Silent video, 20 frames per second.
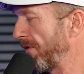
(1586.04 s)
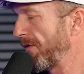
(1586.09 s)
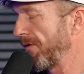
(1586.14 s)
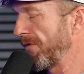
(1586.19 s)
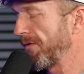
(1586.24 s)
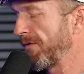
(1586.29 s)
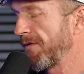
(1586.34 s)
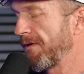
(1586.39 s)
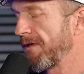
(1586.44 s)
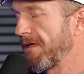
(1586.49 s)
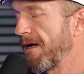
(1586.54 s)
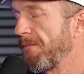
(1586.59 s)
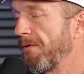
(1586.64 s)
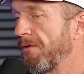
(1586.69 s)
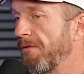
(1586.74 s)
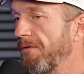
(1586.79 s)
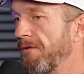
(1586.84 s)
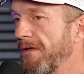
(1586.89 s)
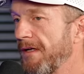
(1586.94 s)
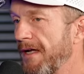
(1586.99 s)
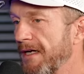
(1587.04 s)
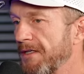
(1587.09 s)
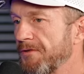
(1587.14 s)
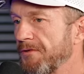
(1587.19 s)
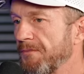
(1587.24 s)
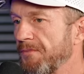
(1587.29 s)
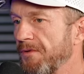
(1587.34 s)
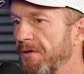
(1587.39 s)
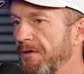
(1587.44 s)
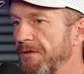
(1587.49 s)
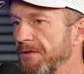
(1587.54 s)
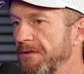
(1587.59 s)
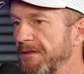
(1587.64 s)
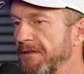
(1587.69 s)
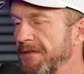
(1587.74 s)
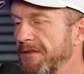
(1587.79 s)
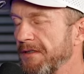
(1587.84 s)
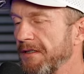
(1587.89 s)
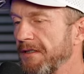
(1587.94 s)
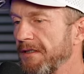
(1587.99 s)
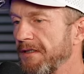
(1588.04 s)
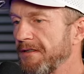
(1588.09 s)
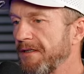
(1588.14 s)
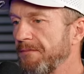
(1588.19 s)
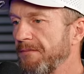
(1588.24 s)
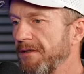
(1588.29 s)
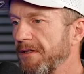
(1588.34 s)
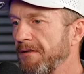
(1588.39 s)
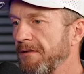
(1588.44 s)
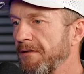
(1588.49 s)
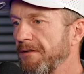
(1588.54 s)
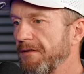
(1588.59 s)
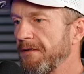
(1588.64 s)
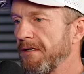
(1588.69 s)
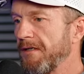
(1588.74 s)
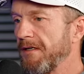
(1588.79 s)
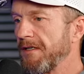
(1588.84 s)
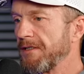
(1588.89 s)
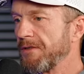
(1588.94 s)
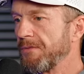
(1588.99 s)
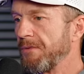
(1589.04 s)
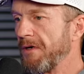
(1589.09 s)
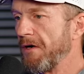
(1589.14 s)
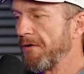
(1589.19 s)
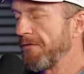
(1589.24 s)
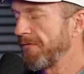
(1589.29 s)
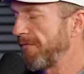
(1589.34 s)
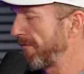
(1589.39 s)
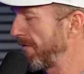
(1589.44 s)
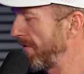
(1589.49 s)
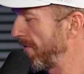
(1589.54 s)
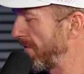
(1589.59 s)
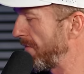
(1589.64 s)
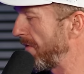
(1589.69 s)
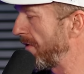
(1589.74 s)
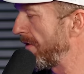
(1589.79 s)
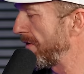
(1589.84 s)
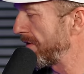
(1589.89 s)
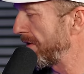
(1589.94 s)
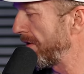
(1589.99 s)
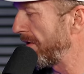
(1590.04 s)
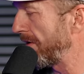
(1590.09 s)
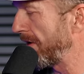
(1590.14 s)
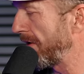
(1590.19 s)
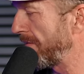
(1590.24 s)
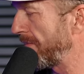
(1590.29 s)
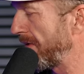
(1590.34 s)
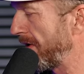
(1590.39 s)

new couple extra balls. Uh, they sent me I think twelve of the balls earlier,